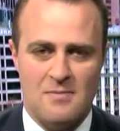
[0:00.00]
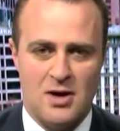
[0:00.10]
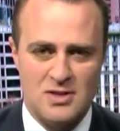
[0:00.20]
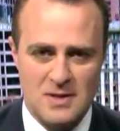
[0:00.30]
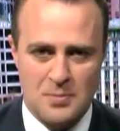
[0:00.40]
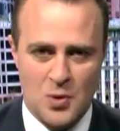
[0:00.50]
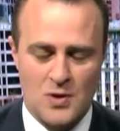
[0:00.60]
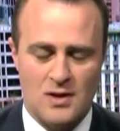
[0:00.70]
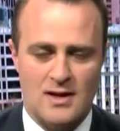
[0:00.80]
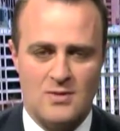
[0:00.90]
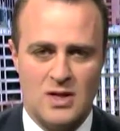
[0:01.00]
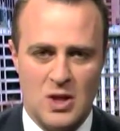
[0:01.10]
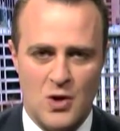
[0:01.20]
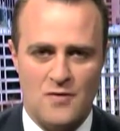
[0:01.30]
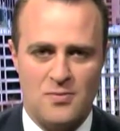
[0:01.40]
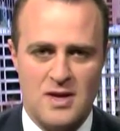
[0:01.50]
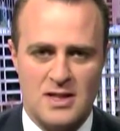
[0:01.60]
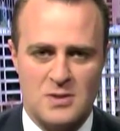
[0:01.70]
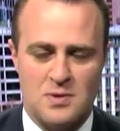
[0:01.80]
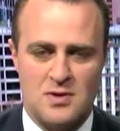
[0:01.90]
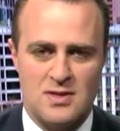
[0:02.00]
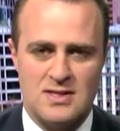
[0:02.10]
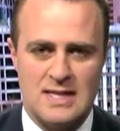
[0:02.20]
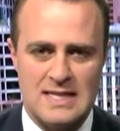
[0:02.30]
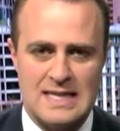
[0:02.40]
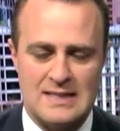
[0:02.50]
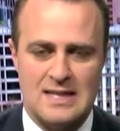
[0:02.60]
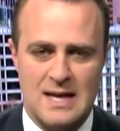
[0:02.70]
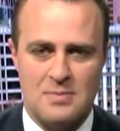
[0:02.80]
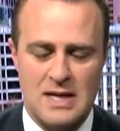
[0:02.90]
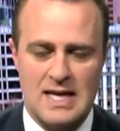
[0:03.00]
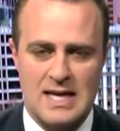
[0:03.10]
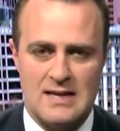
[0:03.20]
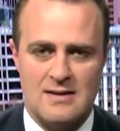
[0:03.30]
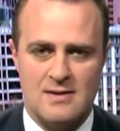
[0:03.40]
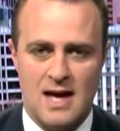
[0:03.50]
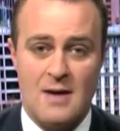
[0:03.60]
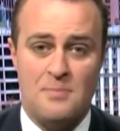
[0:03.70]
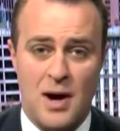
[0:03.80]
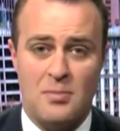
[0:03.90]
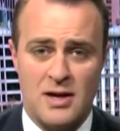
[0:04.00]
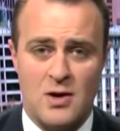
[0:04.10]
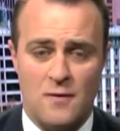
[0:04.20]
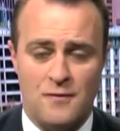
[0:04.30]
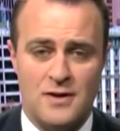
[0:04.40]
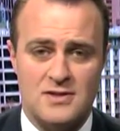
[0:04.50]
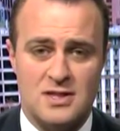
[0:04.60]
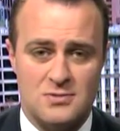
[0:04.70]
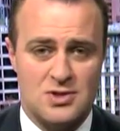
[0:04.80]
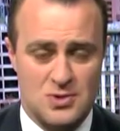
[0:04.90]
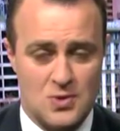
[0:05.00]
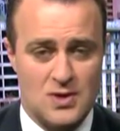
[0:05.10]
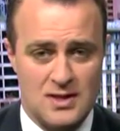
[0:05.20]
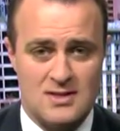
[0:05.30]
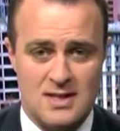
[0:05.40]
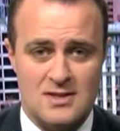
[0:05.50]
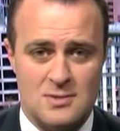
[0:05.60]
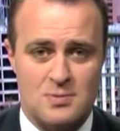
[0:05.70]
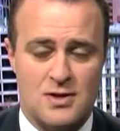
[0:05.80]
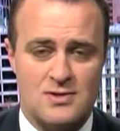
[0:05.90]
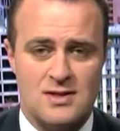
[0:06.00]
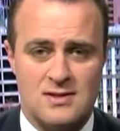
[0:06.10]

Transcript: most importantly, we learn from the experience mm. and it doesn't happen again. Craig, and public confidence is restored in the census your, process.